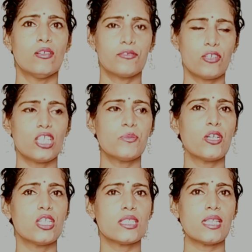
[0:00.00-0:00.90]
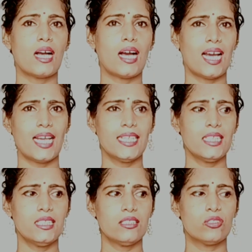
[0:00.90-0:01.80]
Of course, because
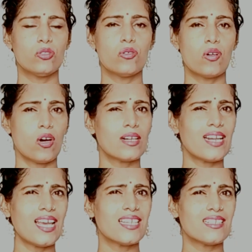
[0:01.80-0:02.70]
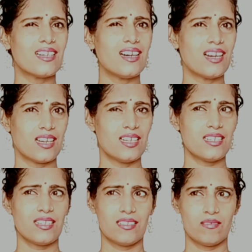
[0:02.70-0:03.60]
I do not like
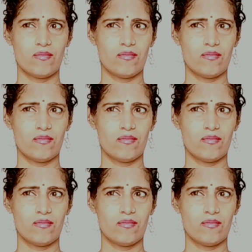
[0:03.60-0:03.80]
agar